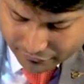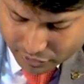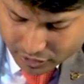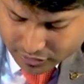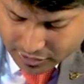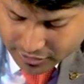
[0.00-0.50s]
if
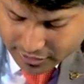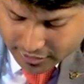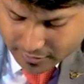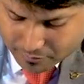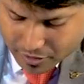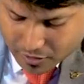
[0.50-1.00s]
you are
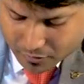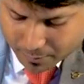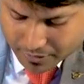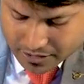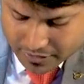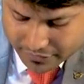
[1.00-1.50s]
thinking
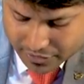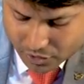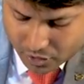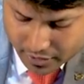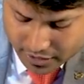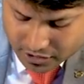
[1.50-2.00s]
about preserving
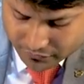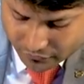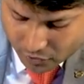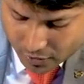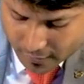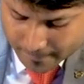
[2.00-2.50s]
the organs
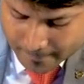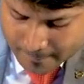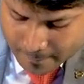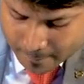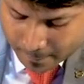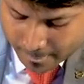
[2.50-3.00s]
for
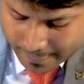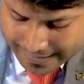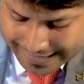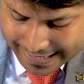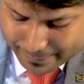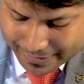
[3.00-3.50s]

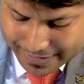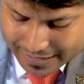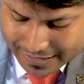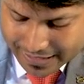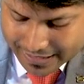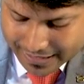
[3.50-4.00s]

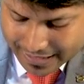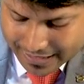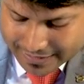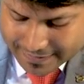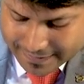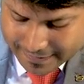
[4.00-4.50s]
chemical
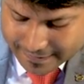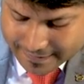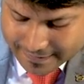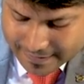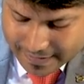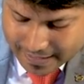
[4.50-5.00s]

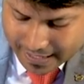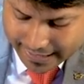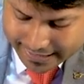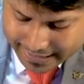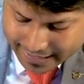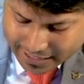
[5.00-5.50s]
analysis,
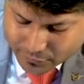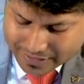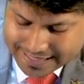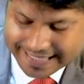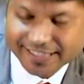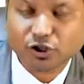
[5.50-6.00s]
I can as
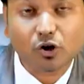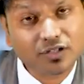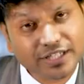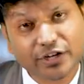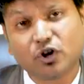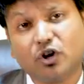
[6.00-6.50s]
well say
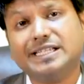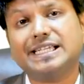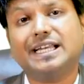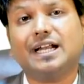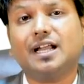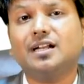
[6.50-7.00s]

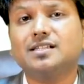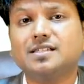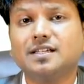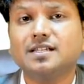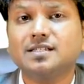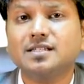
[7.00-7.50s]
toxicological
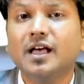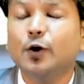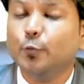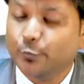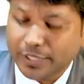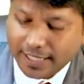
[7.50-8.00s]
analysis,
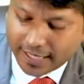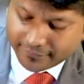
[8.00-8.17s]
we